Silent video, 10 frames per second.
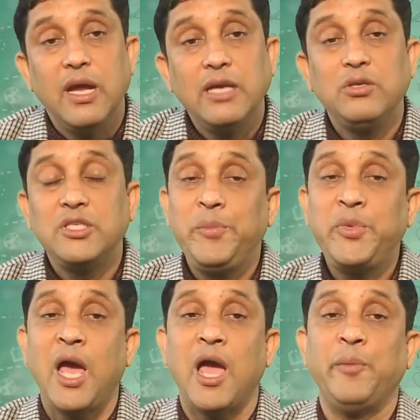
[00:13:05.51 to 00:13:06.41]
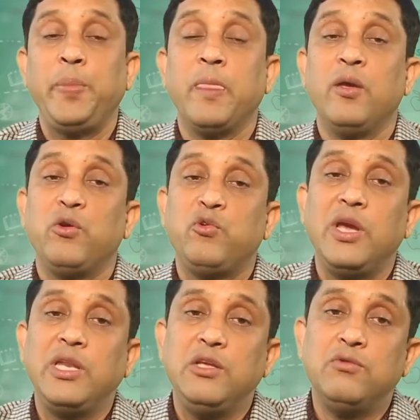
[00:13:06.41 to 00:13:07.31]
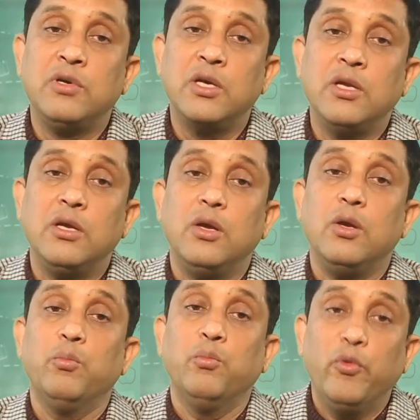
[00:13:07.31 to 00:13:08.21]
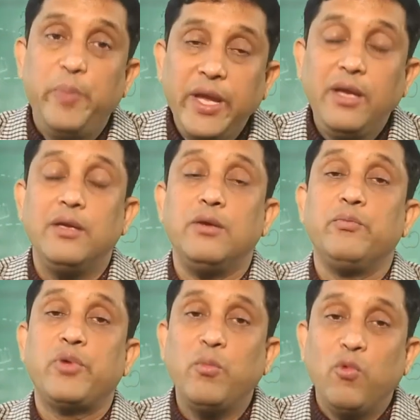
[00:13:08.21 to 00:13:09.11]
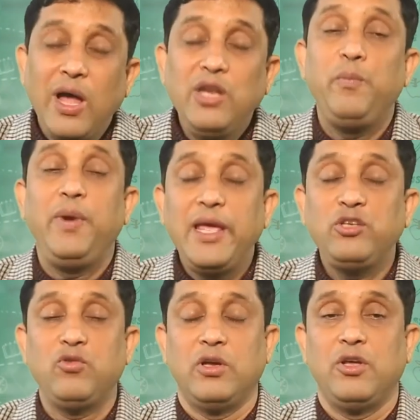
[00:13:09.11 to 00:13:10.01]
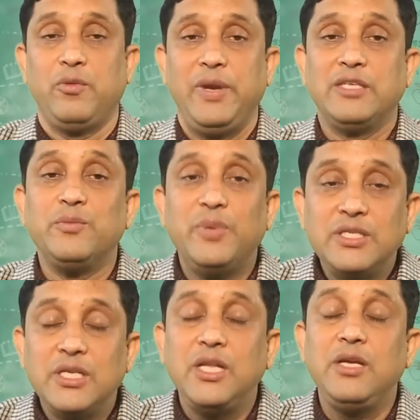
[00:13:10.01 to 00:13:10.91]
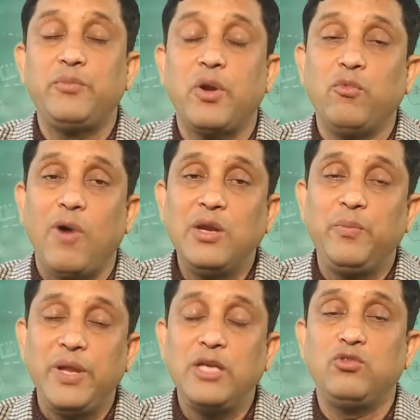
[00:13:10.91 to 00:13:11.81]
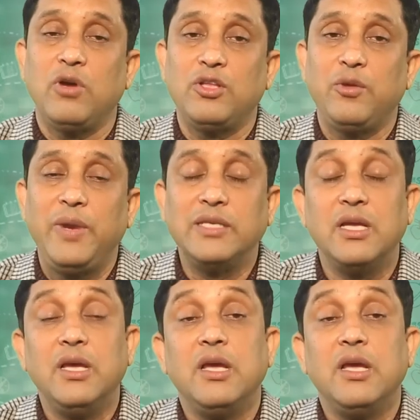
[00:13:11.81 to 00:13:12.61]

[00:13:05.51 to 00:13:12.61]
At the same time, when you are moving from one place to other place, visiting from one place to other place,